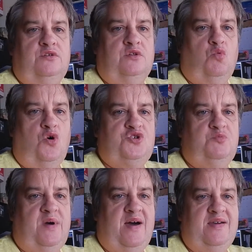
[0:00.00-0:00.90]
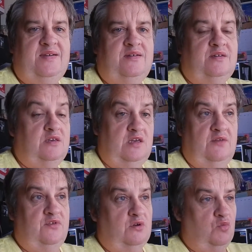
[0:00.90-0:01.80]
to the wash bay to
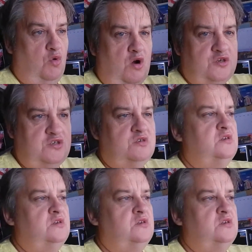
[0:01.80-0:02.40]
give it a wash,